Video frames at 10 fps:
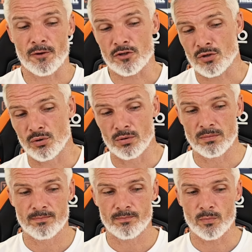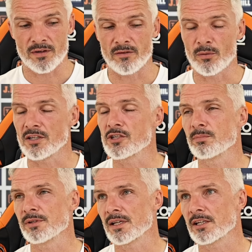the first goal, we give away
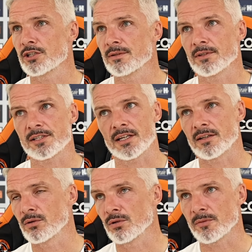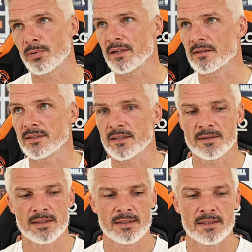cheap possession. The second goal is a penalty.
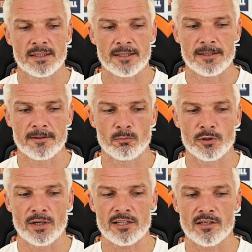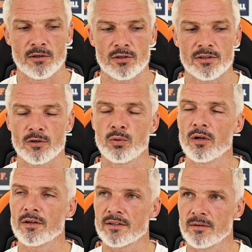When you actually look at the
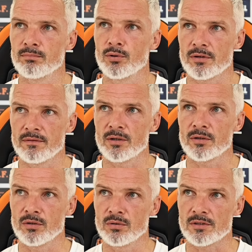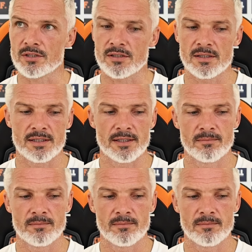quality in both of our goals,